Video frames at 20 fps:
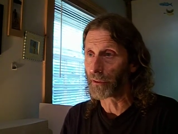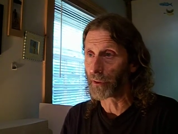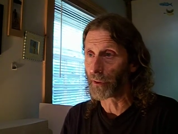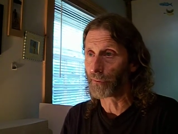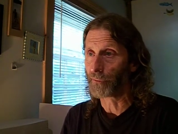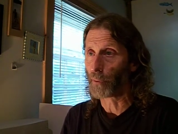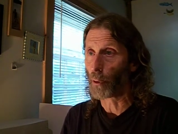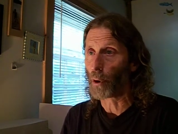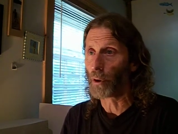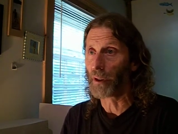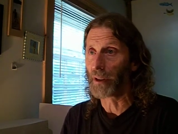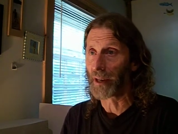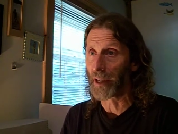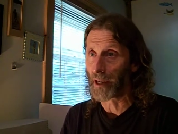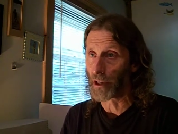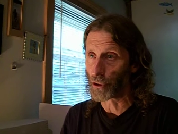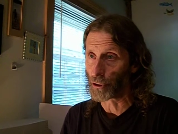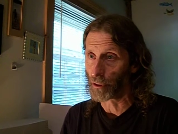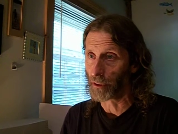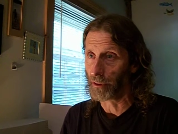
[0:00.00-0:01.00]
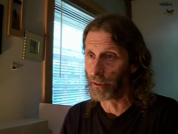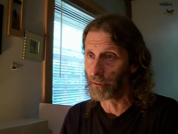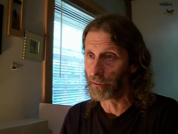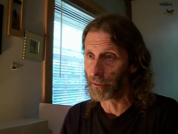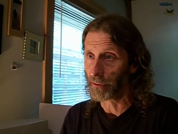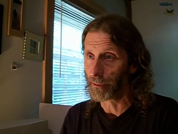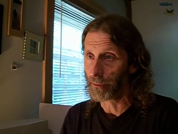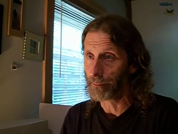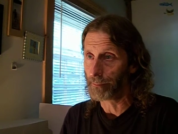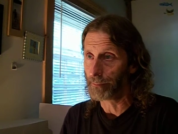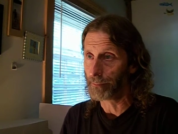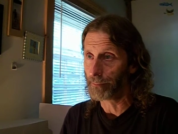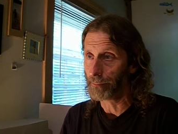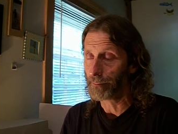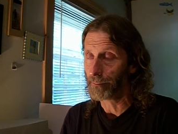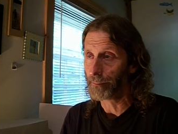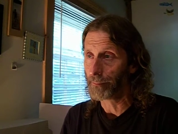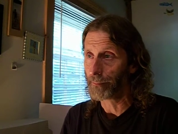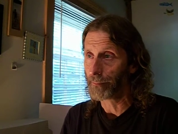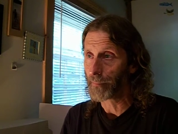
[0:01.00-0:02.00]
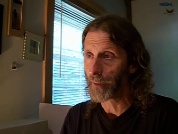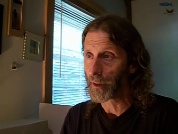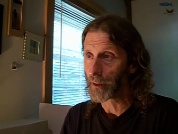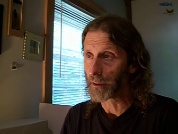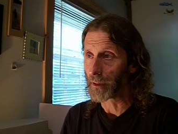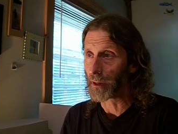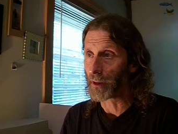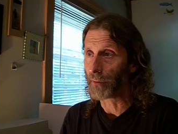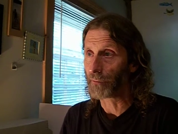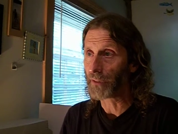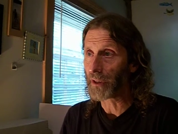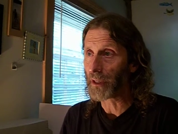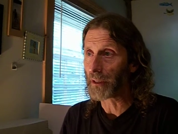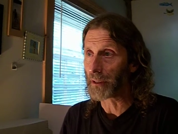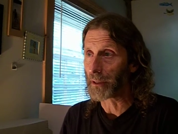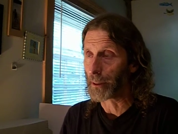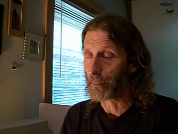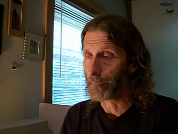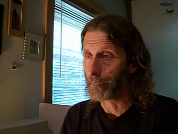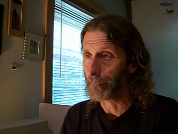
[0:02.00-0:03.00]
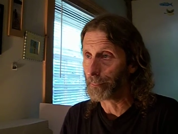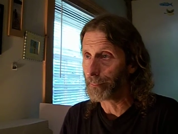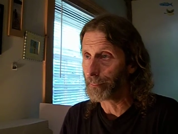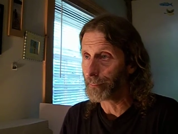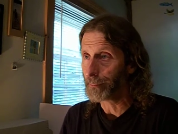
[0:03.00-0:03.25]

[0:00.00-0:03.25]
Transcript: the fallen angels, the Nephilim.